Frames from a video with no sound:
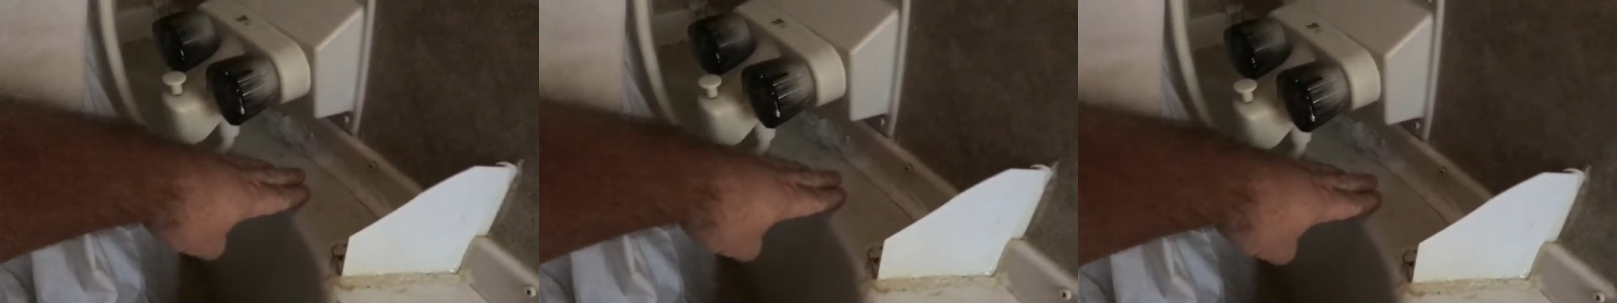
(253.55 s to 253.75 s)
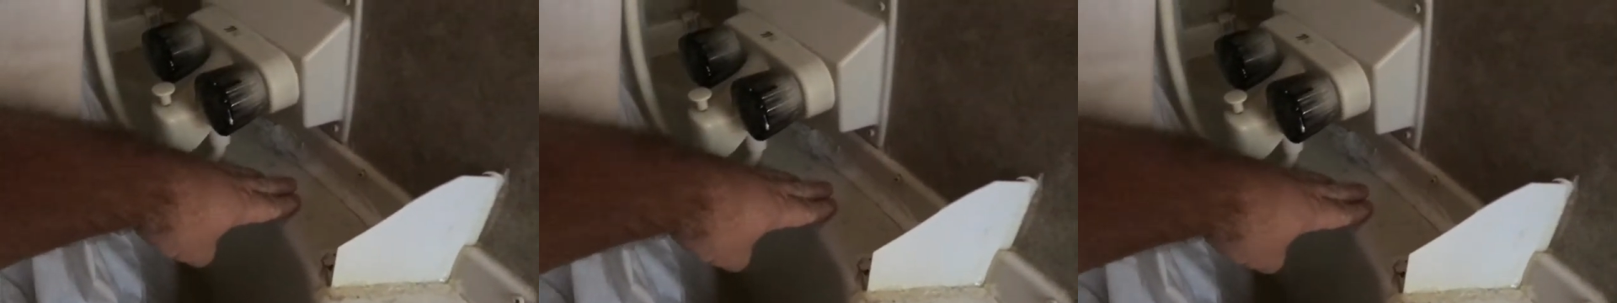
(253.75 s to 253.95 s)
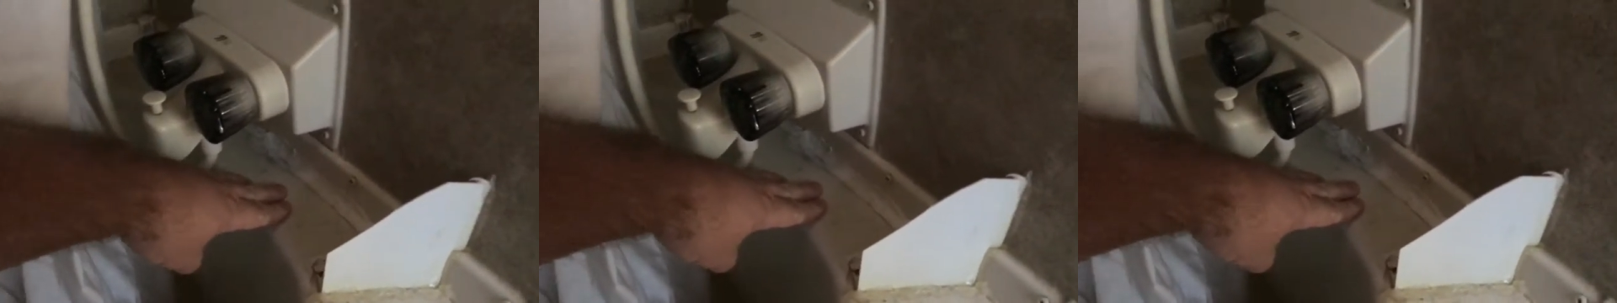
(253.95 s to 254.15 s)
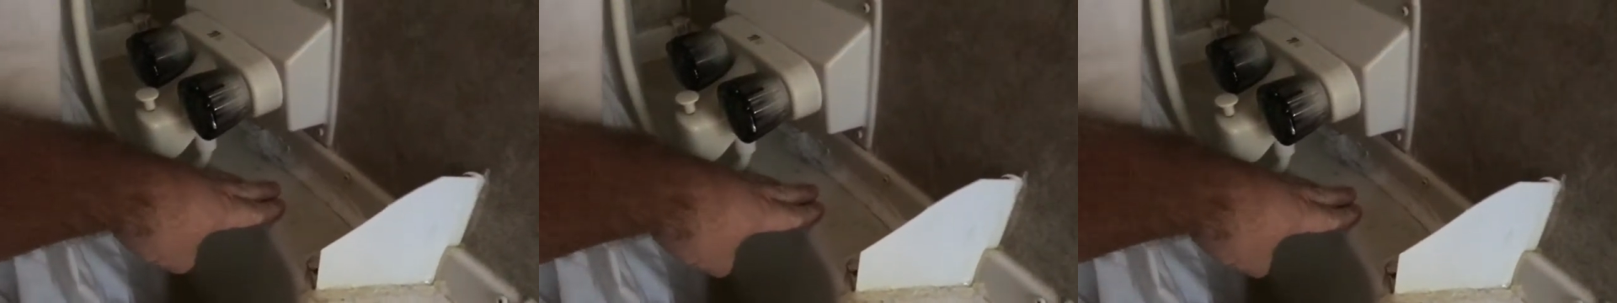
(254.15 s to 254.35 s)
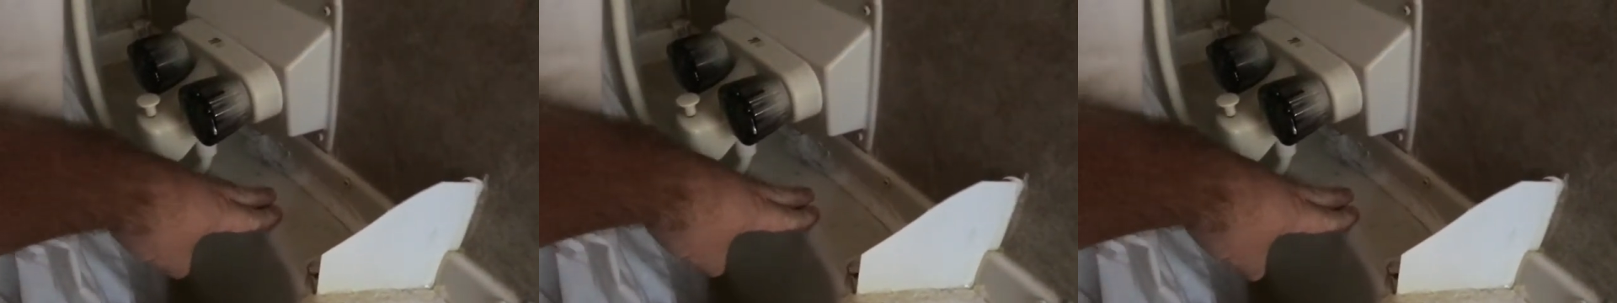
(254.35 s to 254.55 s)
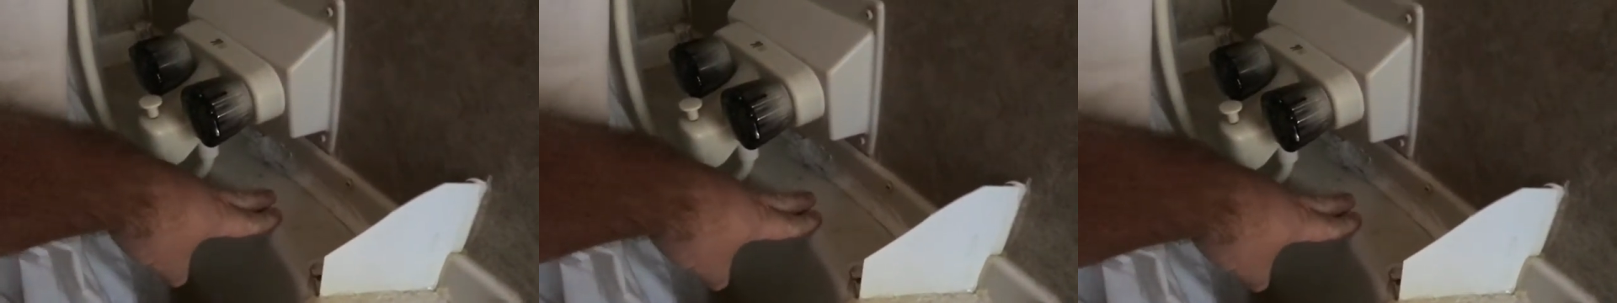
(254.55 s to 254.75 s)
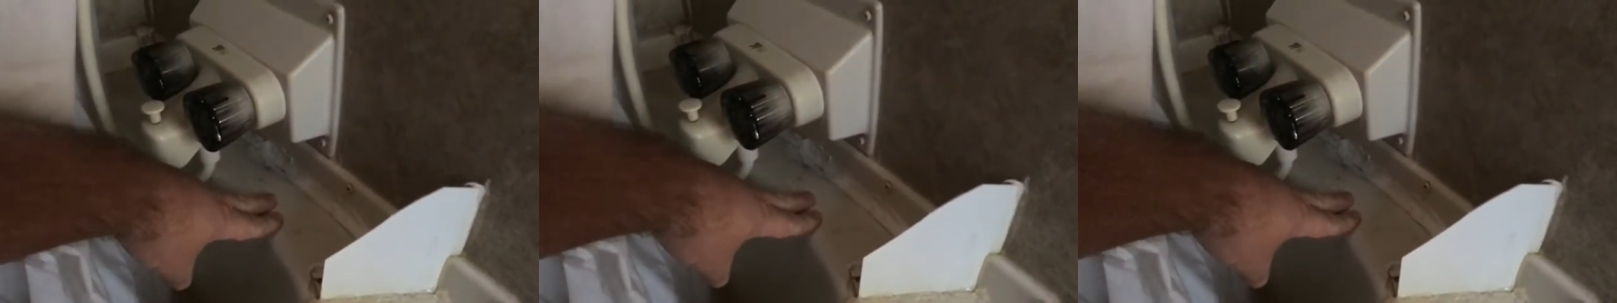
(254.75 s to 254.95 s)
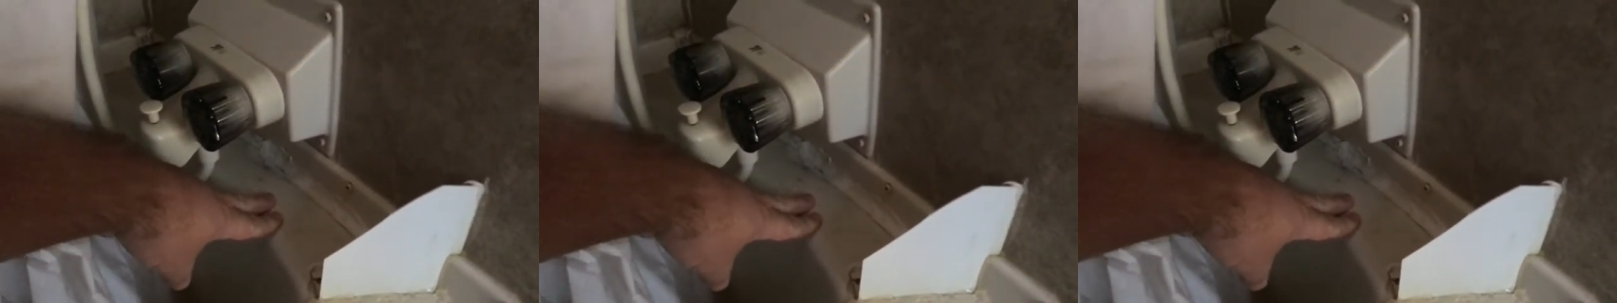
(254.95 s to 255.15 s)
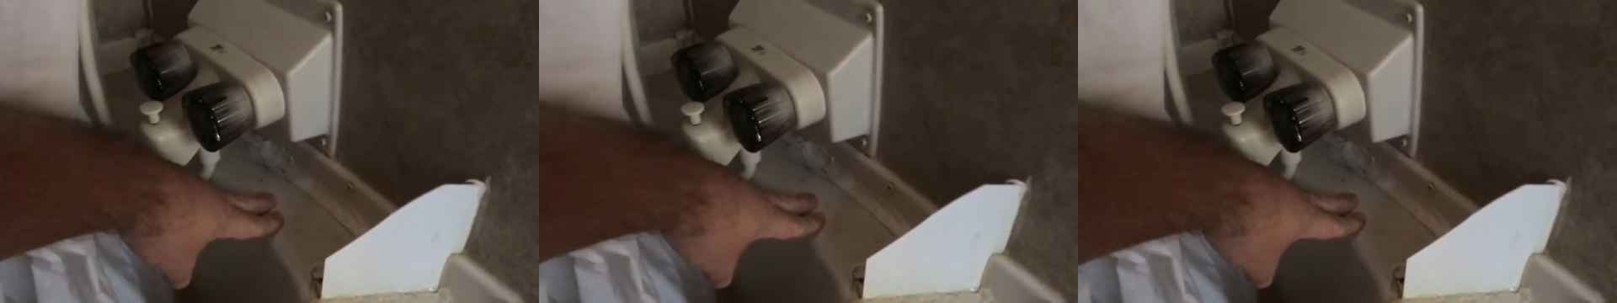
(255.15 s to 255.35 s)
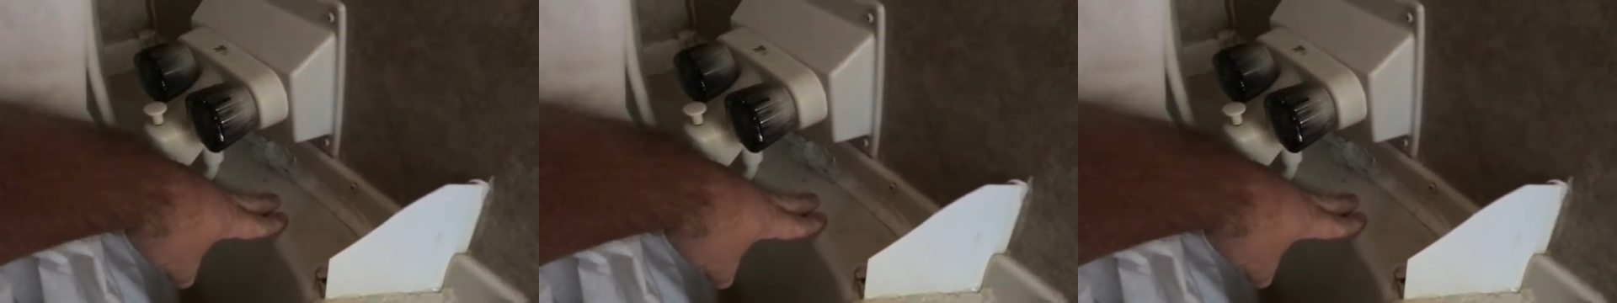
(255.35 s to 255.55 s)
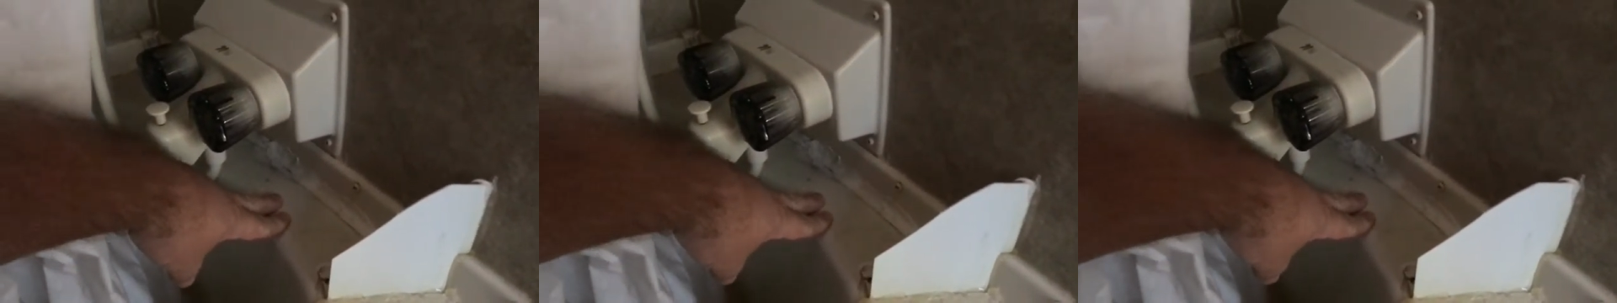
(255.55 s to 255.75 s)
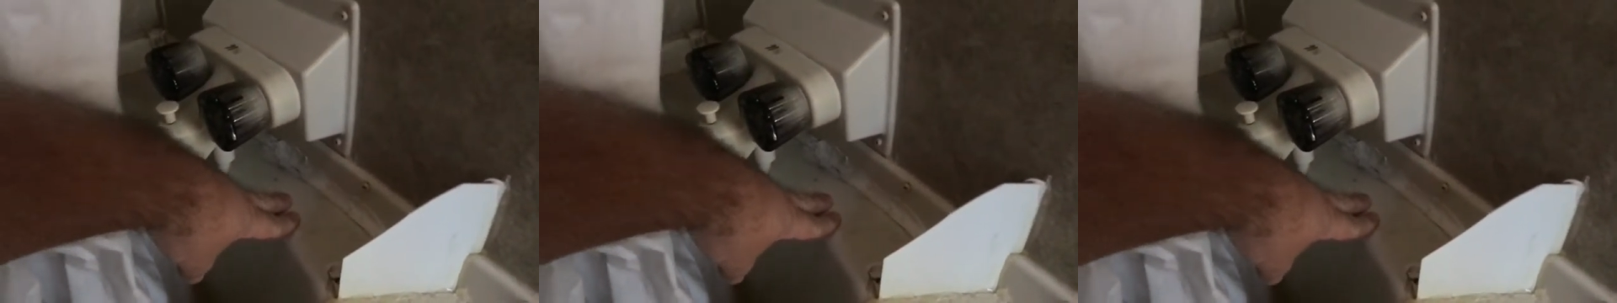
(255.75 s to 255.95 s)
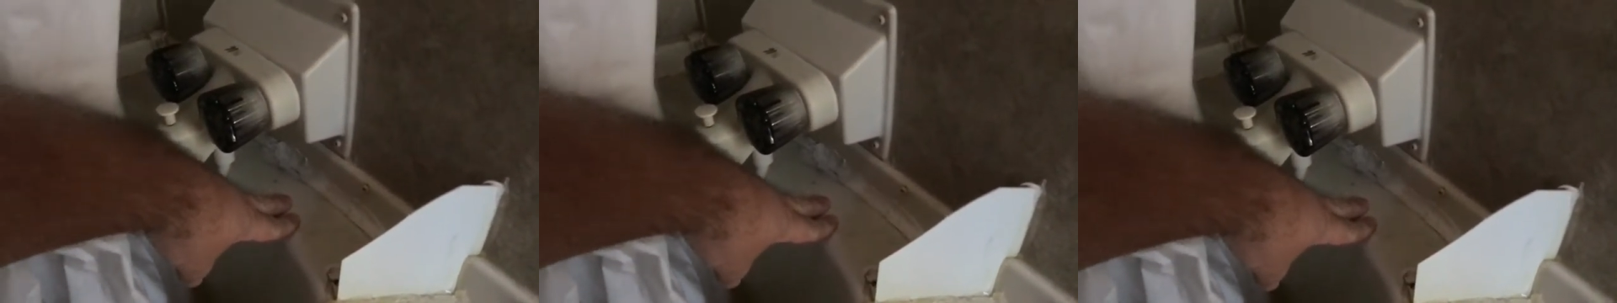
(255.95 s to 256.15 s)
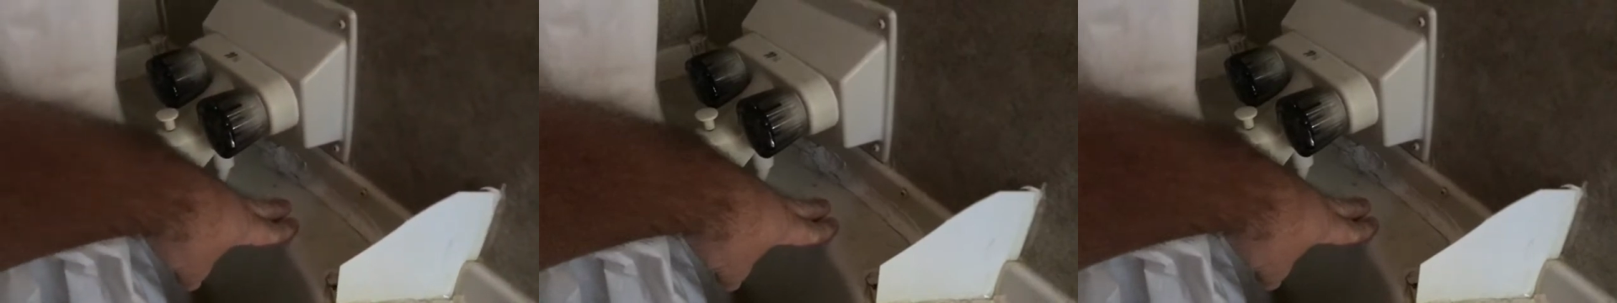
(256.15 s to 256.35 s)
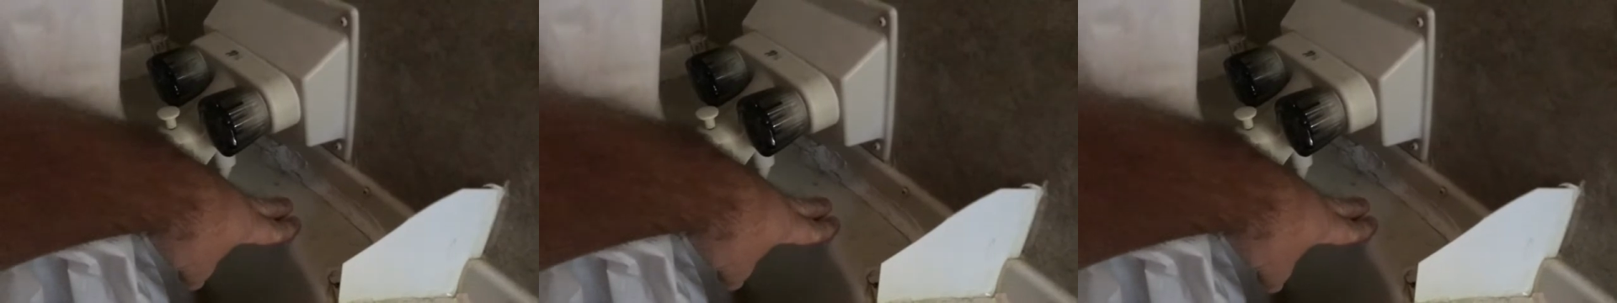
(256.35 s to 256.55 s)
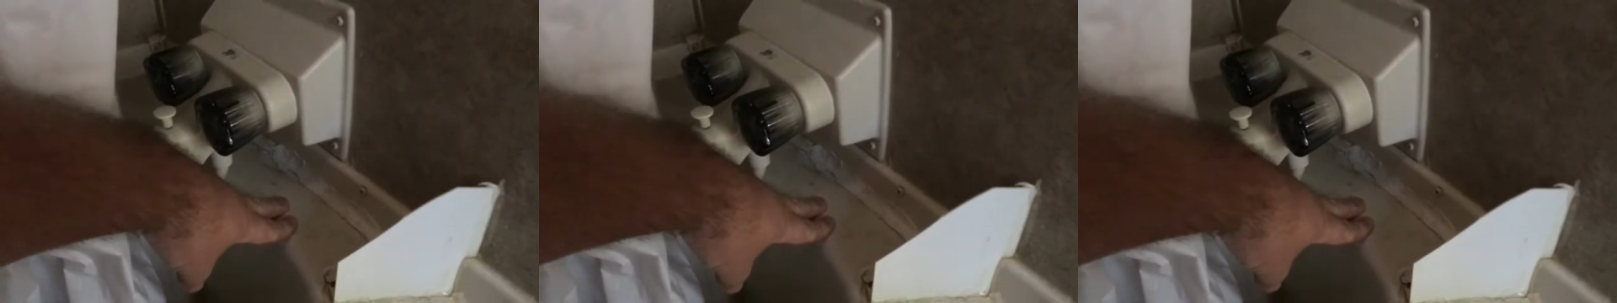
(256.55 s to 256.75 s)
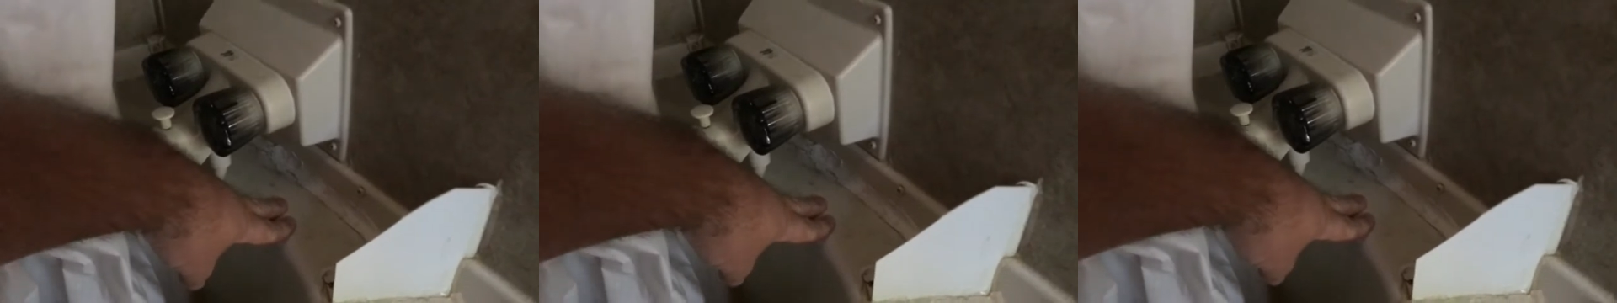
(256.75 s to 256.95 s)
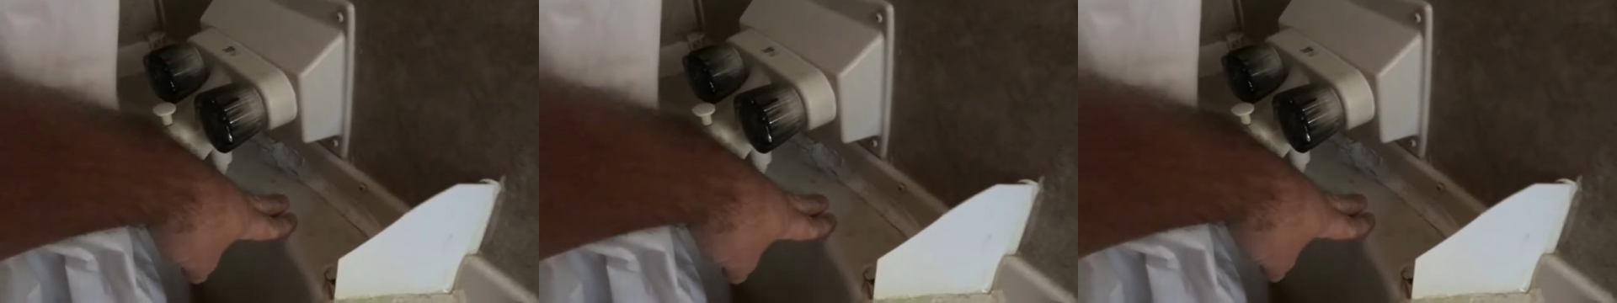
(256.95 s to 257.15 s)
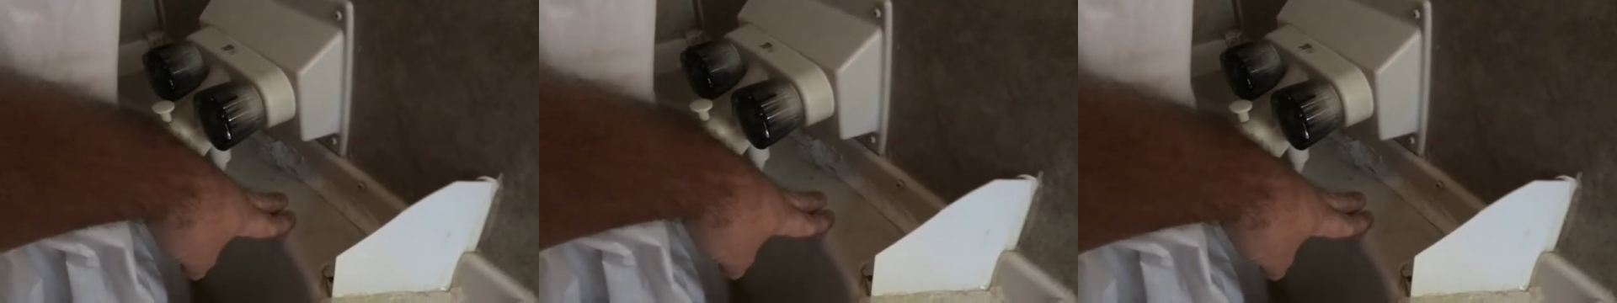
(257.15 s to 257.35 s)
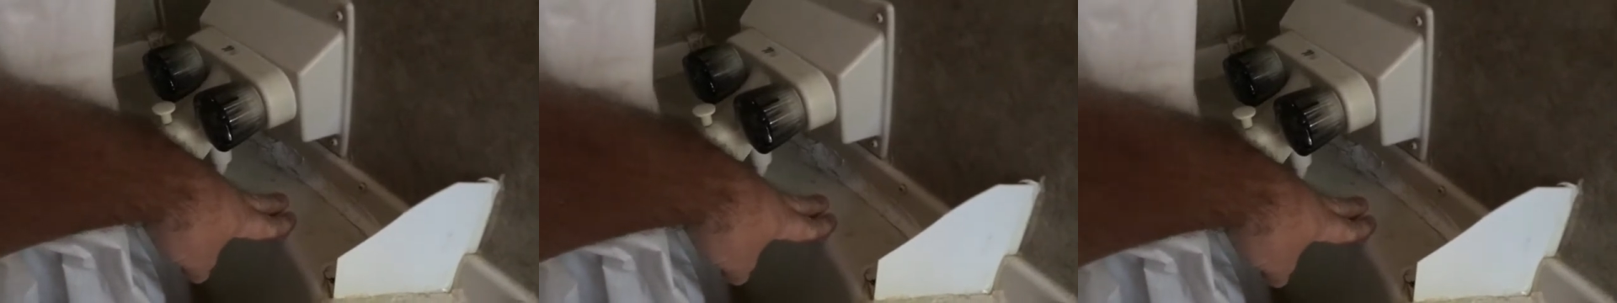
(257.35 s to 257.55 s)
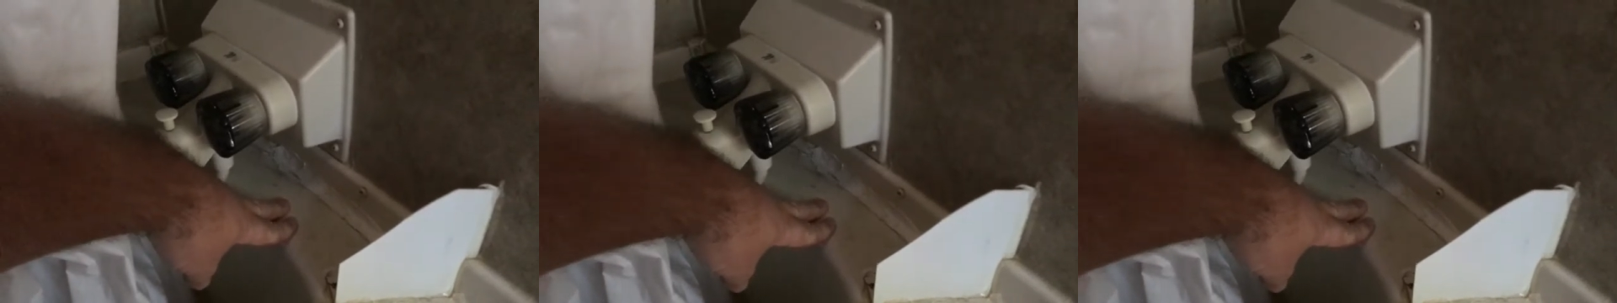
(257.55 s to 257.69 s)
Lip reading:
No face is visible, so there are no lips to read.